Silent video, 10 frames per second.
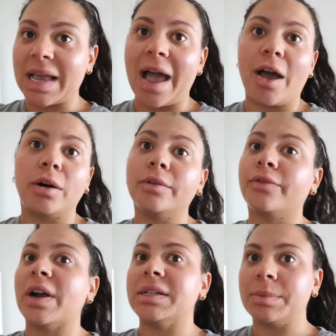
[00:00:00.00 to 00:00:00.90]
town,
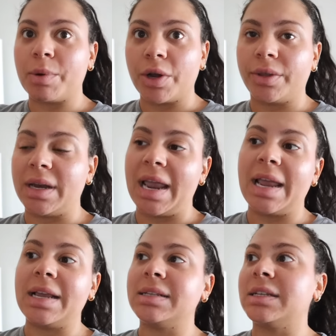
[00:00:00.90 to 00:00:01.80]
friends' birthdays.